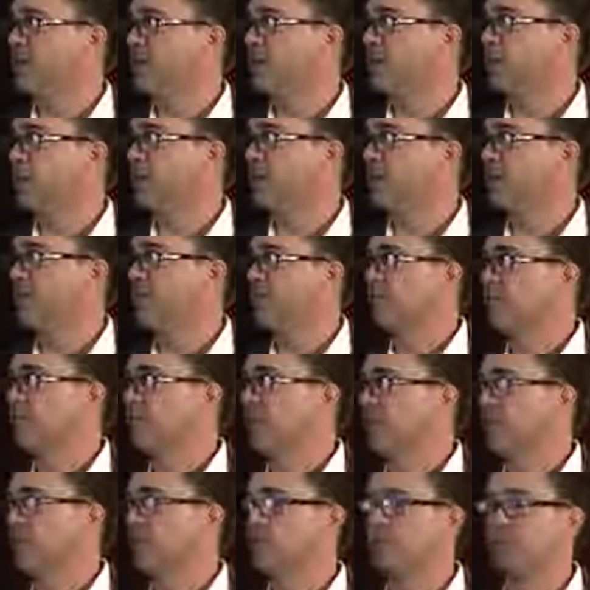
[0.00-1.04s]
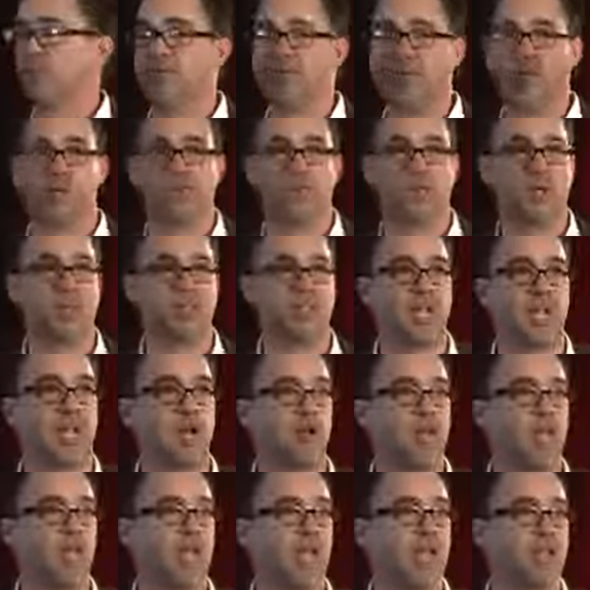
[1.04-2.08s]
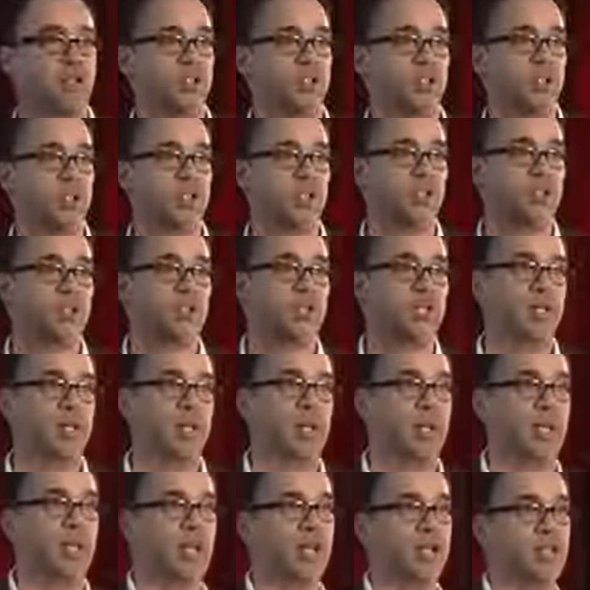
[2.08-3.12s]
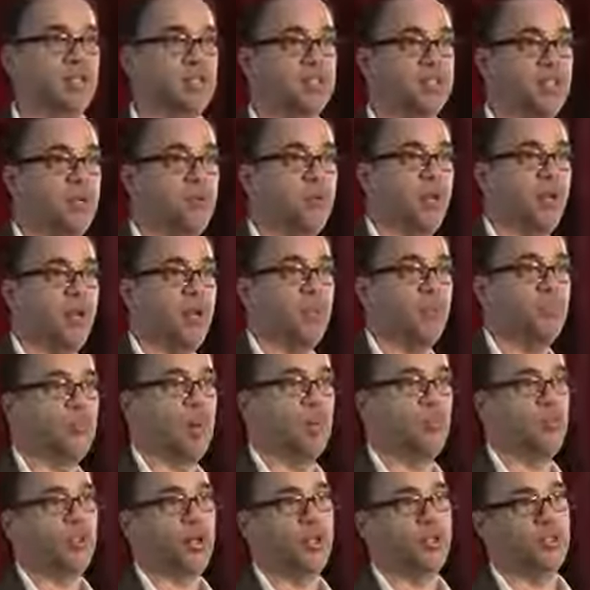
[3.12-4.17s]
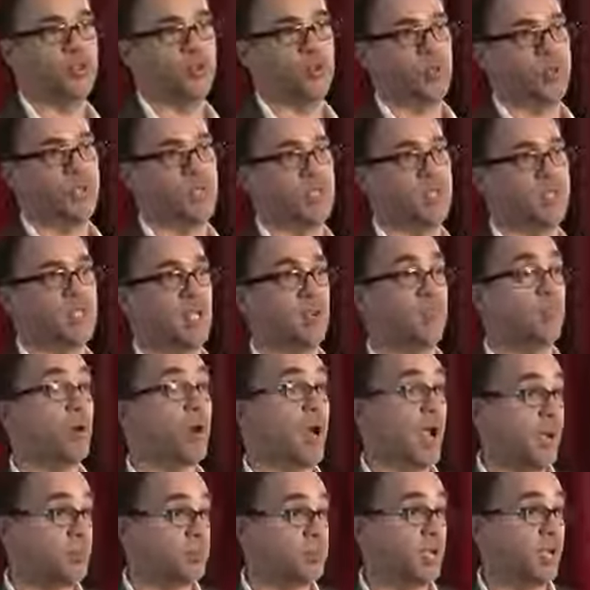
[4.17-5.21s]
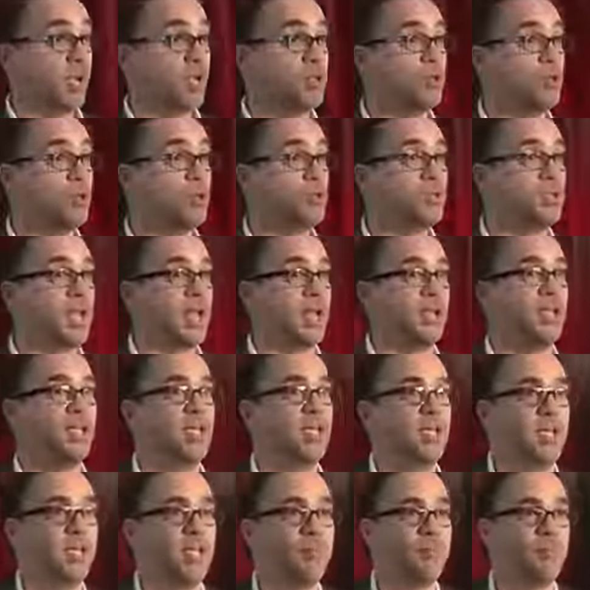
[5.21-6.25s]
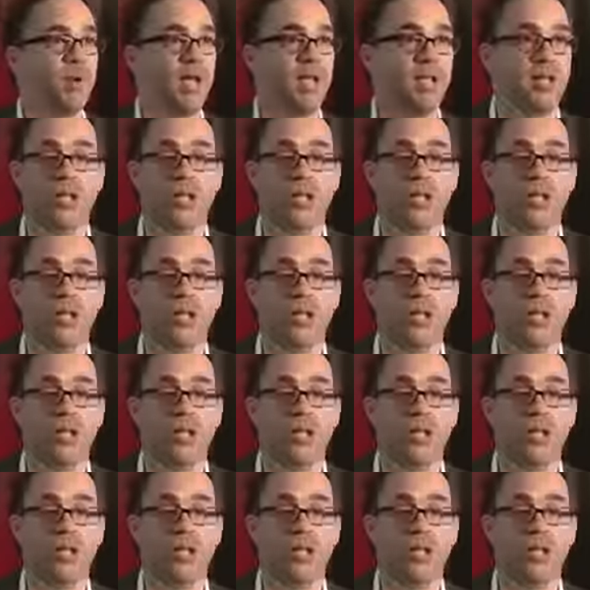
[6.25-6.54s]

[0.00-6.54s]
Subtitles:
important information. The first one is how they answer, and I can see what are the popular choices, and perhaps I can use that in my